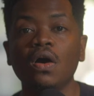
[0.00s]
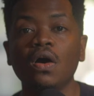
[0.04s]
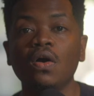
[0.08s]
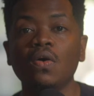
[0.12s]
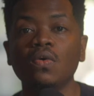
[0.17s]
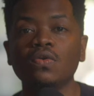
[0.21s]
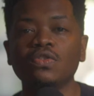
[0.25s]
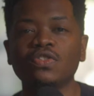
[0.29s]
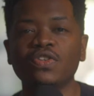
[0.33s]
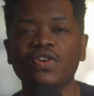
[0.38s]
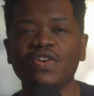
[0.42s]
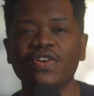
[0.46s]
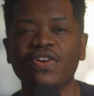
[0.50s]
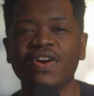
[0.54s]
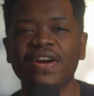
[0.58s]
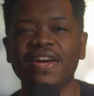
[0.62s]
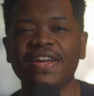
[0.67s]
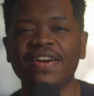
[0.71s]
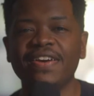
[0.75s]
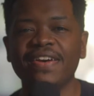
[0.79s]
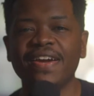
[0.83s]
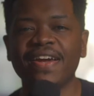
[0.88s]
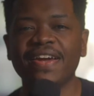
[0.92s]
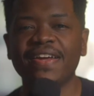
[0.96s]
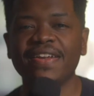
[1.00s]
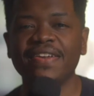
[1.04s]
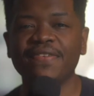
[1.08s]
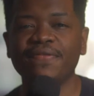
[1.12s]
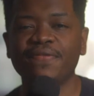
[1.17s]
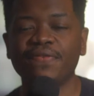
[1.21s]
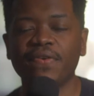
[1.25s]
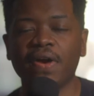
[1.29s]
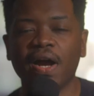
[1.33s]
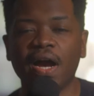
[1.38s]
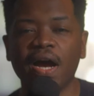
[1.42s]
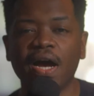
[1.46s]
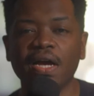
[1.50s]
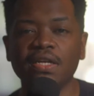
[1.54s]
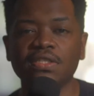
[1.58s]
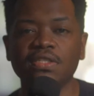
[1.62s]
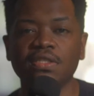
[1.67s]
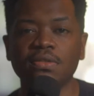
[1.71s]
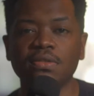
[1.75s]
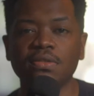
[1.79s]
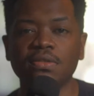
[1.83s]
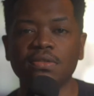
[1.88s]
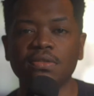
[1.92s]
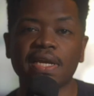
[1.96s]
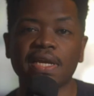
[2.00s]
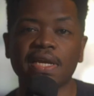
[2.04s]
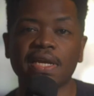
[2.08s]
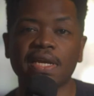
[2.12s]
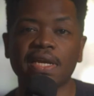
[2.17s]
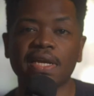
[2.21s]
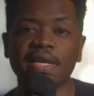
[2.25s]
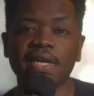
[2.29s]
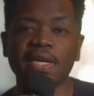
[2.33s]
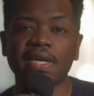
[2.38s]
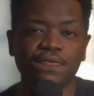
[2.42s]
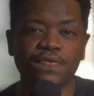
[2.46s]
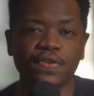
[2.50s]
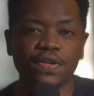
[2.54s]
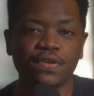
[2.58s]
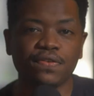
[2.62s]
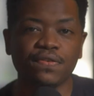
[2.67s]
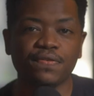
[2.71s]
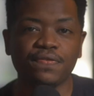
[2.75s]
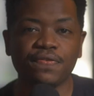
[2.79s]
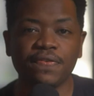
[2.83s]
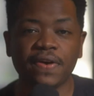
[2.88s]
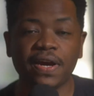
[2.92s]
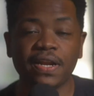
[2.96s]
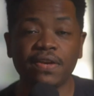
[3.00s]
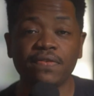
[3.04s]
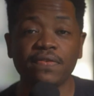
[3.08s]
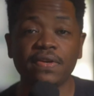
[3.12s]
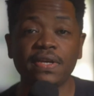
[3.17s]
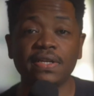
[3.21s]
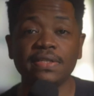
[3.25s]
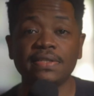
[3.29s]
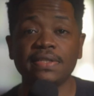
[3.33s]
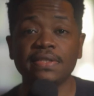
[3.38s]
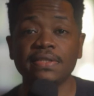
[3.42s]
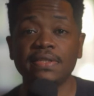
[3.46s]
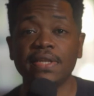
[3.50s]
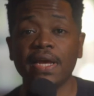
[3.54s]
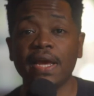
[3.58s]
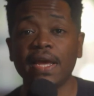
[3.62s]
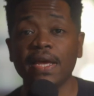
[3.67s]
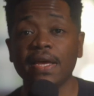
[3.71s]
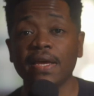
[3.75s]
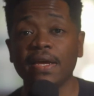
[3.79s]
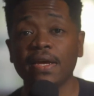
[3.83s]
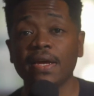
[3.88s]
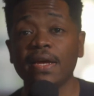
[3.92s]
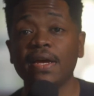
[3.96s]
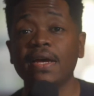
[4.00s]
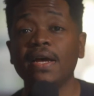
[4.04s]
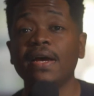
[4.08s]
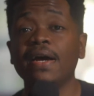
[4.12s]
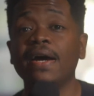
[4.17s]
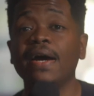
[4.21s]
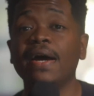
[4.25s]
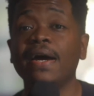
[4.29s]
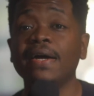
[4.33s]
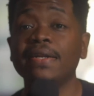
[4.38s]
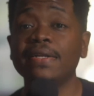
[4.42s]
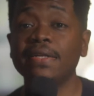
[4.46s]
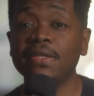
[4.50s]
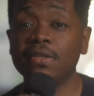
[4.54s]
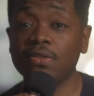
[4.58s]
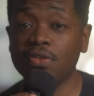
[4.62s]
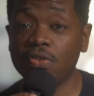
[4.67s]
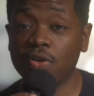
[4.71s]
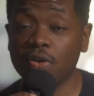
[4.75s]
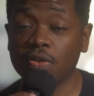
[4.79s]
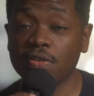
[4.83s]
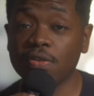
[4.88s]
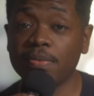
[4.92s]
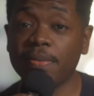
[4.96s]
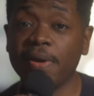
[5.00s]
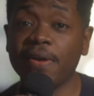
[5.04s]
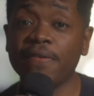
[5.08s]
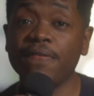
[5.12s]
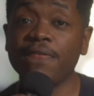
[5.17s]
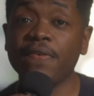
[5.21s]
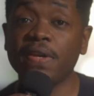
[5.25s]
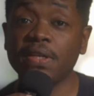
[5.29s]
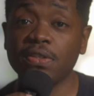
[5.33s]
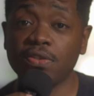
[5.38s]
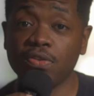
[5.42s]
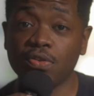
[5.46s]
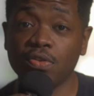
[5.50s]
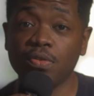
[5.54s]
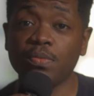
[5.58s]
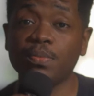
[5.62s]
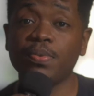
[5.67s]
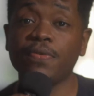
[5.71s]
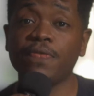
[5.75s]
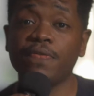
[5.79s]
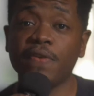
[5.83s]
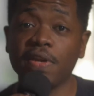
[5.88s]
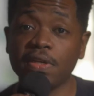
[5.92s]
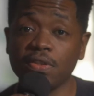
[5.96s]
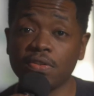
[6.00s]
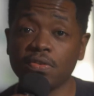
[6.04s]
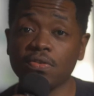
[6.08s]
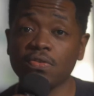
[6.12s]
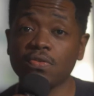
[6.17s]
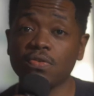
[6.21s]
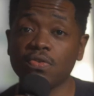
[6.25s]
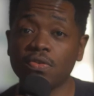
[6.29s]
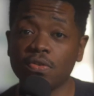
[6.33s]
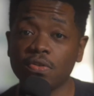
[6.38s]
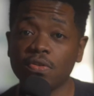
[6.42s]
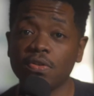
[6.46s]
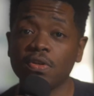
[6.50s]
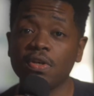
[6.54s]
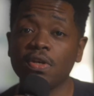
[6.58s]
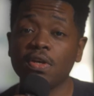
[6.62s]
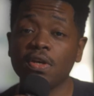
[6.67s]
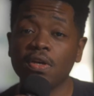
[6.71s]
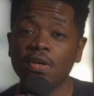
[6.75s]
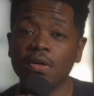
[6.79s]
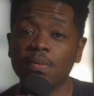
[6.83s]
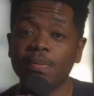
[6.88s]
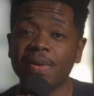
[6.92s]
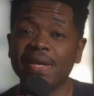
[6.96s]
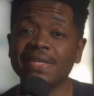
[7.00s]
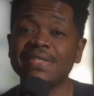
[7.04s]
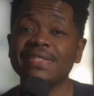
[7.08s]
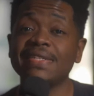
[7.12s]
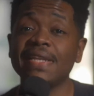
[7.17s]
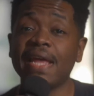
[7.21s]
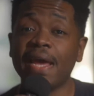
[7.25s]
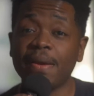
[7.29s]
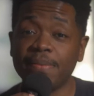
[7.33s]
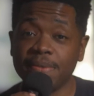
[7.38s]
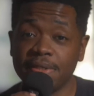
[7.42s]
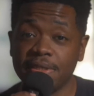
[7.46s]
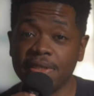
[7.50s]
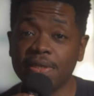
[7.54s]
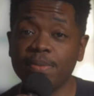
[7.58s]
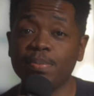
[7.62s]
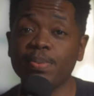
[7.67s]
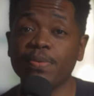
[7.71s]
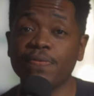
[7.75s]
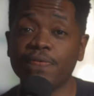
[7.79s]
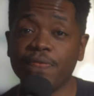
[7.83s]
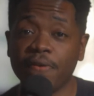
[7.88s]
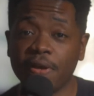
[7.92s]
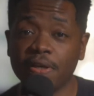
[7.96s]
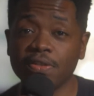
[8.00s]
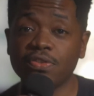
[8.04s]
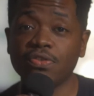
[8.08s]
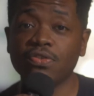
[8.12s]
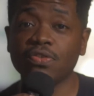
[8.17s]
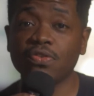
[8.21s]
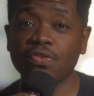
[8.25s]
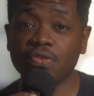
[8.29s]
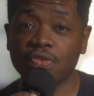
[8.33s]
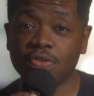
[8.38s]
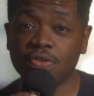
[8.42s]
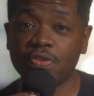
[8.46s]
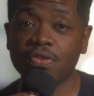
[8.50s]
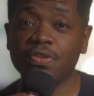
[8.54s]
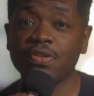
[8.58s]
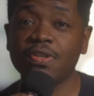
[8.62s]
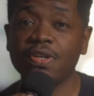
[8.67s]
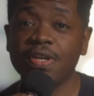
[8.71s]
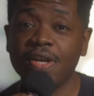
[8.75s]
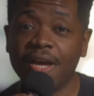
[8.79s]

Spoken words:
What's going on, internet? Farah Hashim checking in from Flick Refinery, and today I need to talk to my Facetune professionals, my snapseed professionals.